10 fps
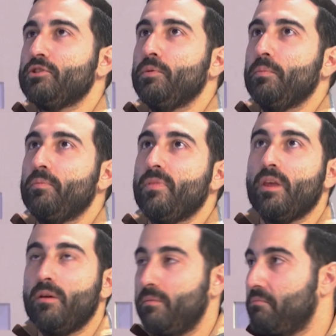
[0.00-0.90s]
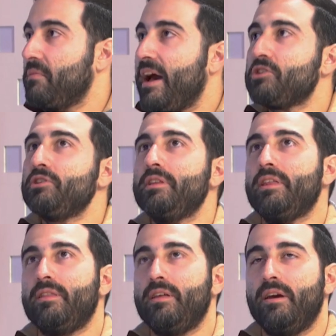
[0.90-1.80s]
so actually,
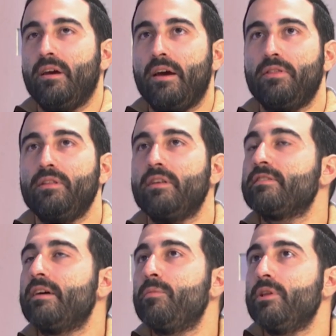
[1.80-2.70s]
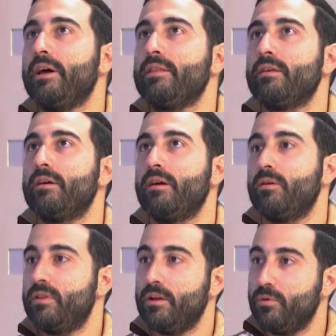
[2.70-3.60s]
I think the example
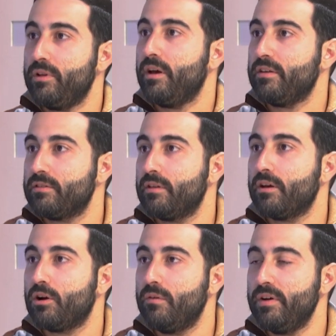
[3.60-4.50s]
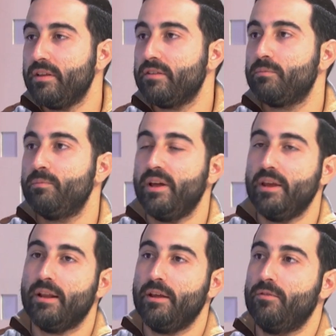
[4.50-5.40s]
that we just covered is
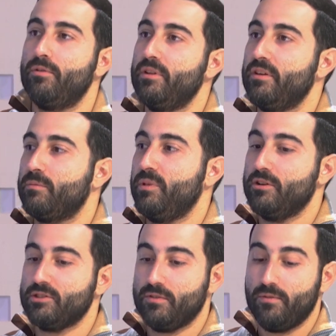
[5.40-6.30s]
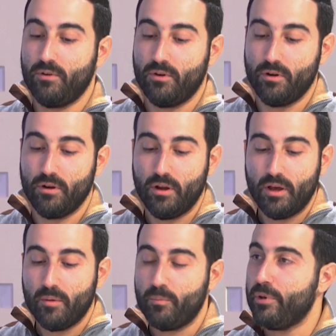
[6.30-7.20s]
very clear for this, because for
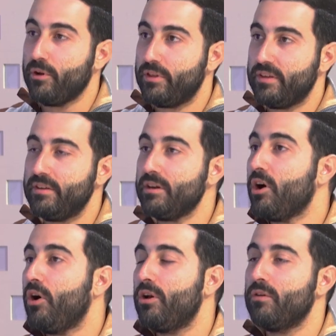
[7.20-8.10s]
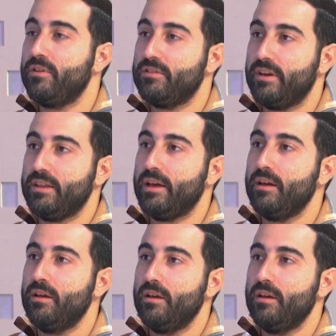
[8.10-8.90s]
processing all of this data,